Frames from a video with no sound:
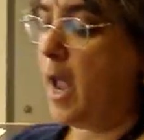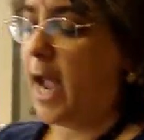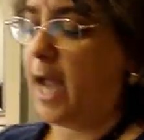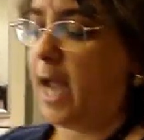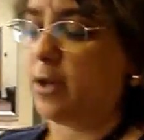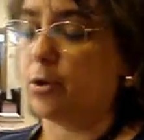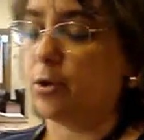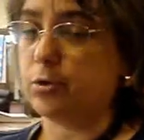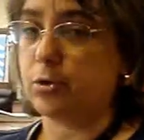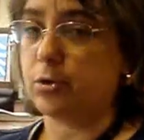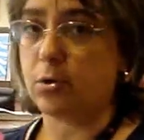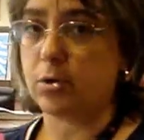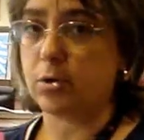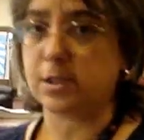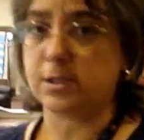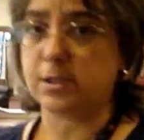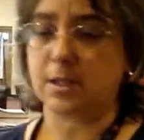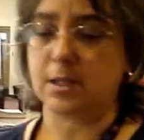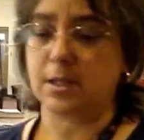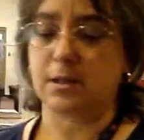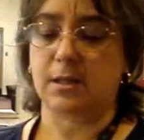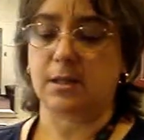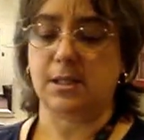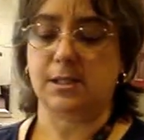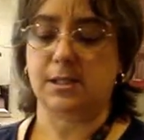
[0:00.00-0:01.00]
And you'll notice
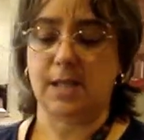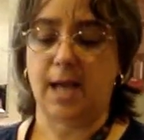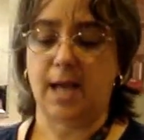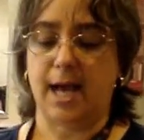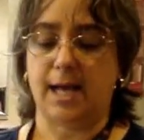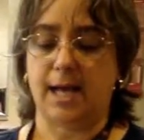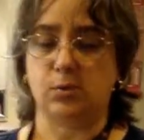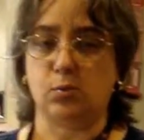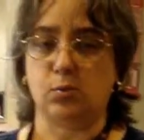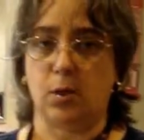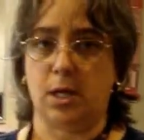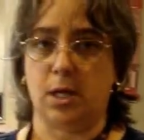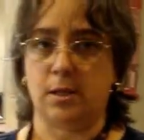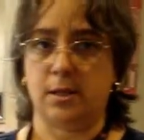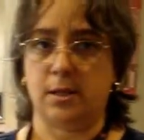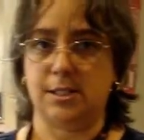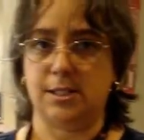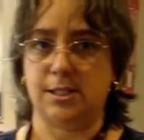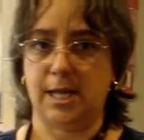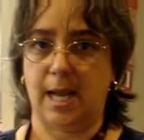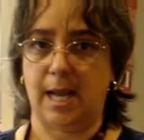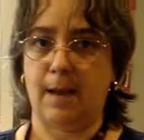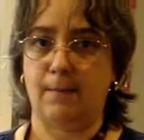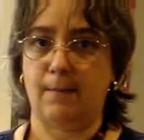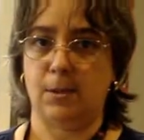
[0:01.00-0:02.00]
that this has one of the
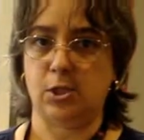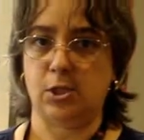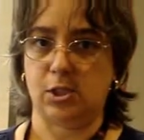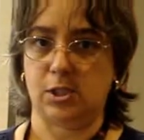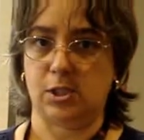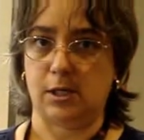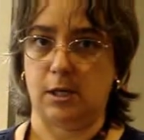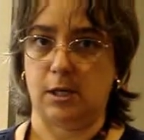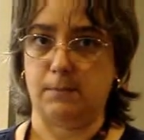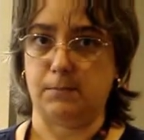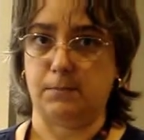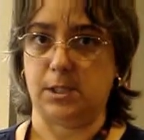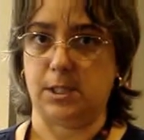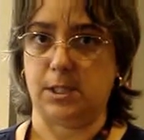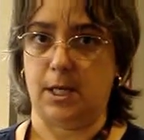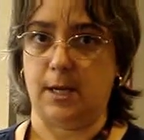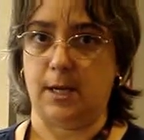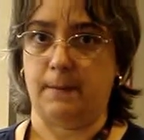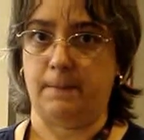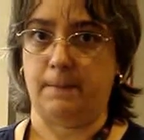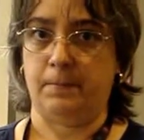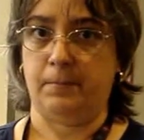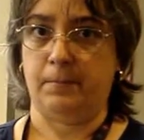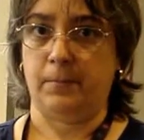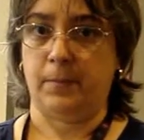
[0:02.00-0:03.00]
damage slips in
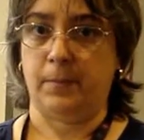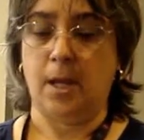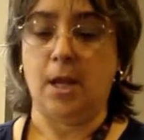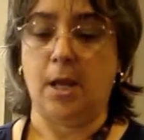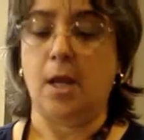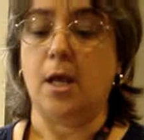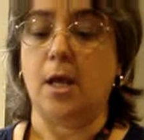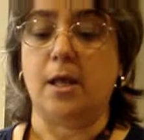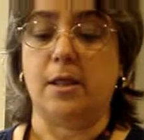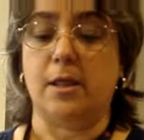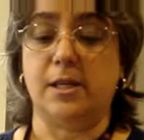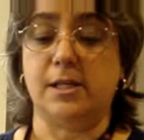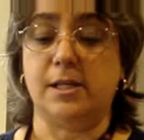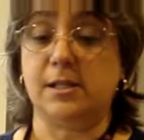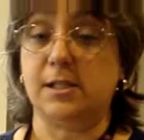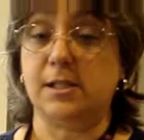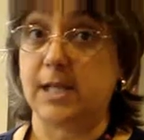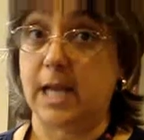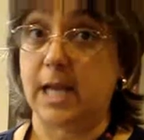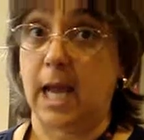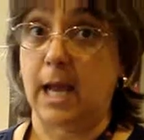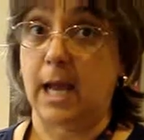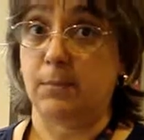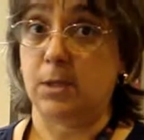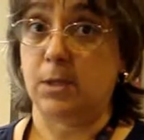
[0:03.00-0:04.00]
it. This
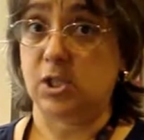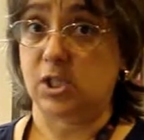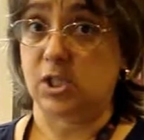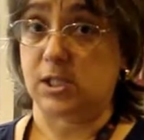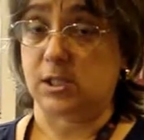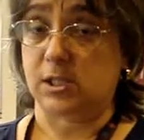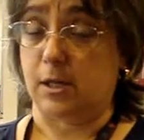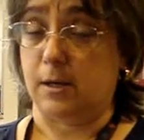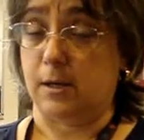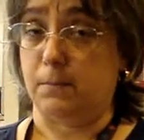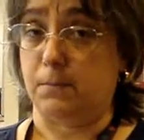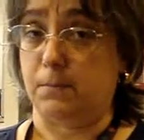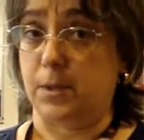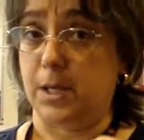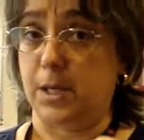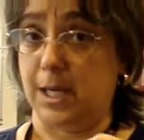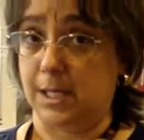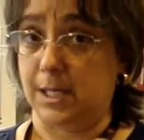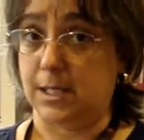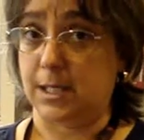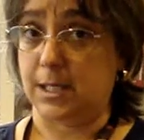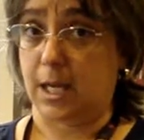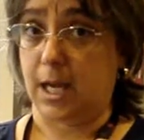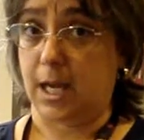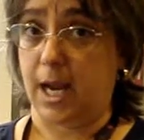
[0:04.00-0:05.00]
damage slip
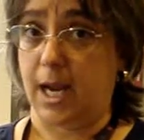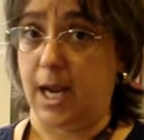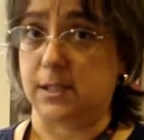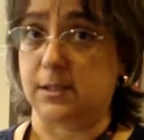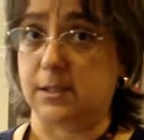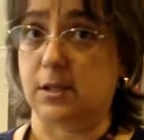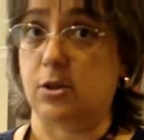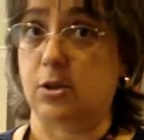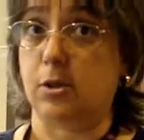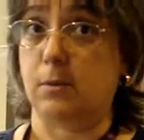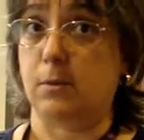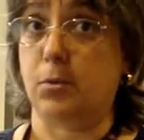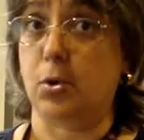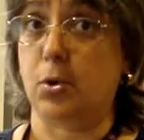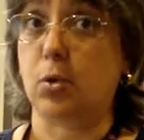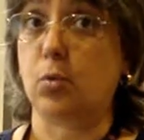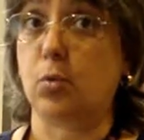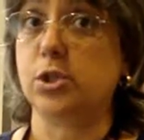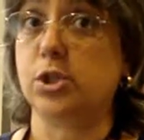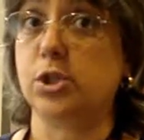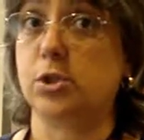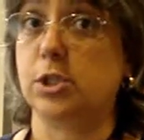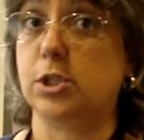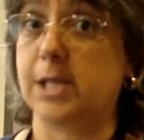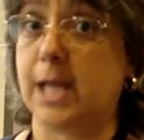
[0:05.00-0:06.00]
indicates that the book
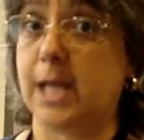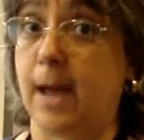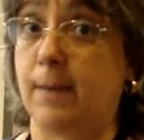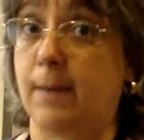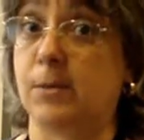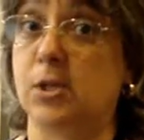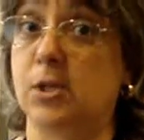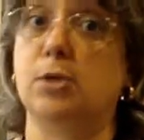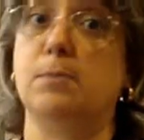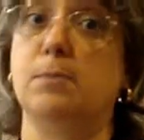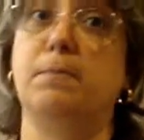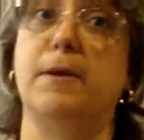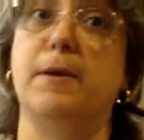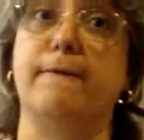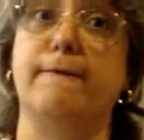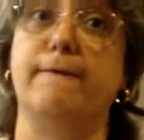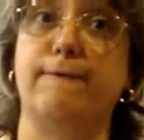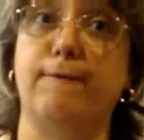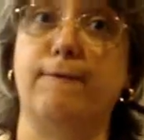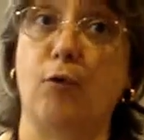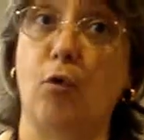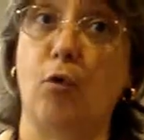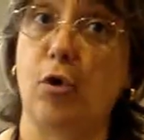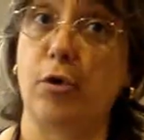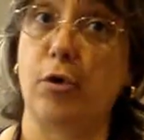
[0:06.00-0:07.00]
was damaged
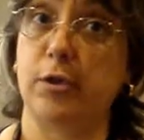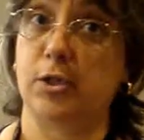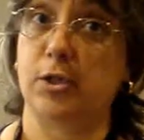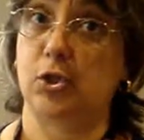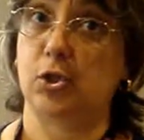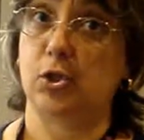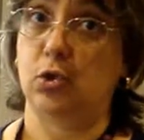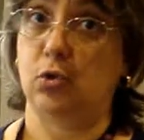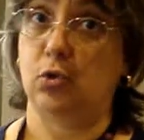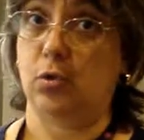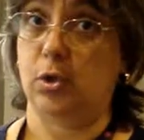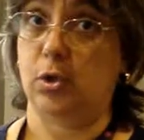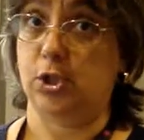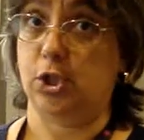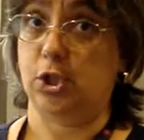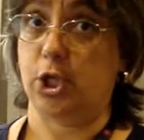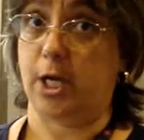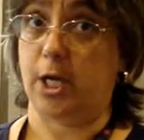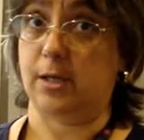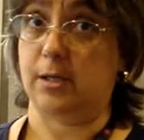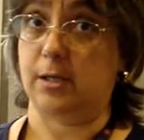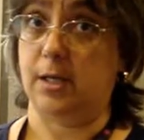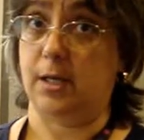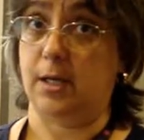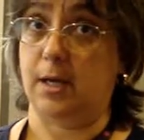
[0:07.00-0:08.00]
before the student
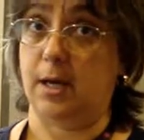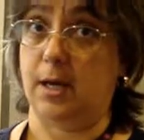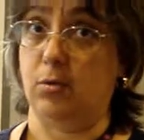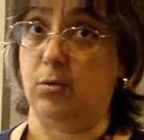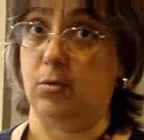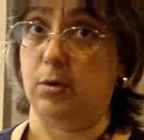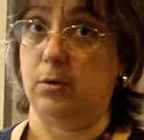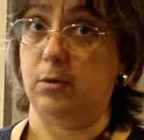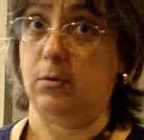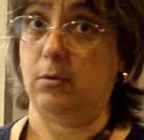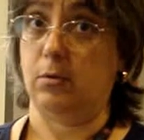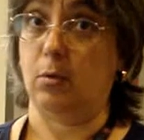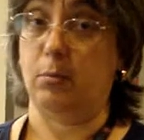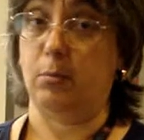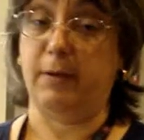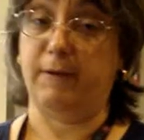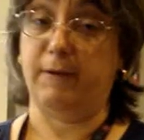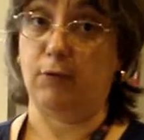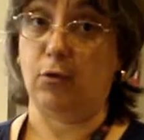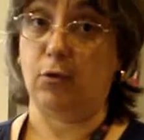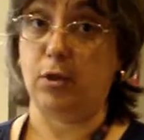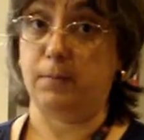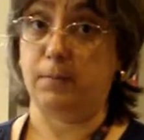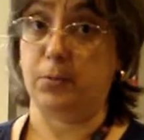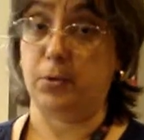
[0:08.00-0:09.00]
checked it out, or
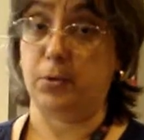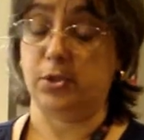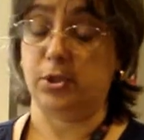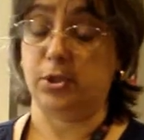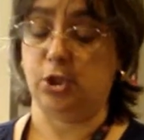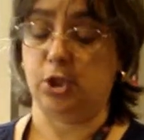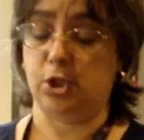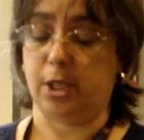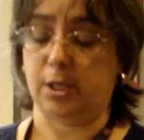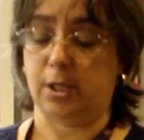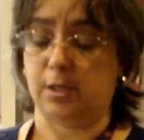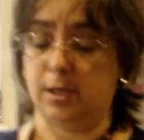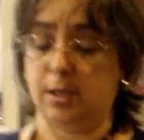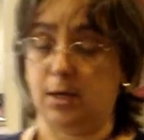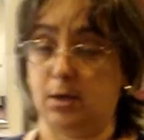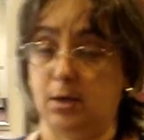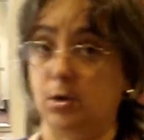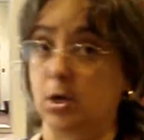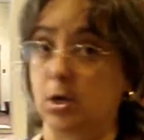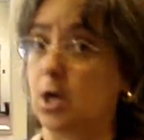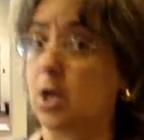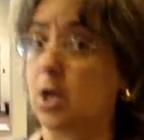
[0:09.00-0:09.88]
before the person checked it out.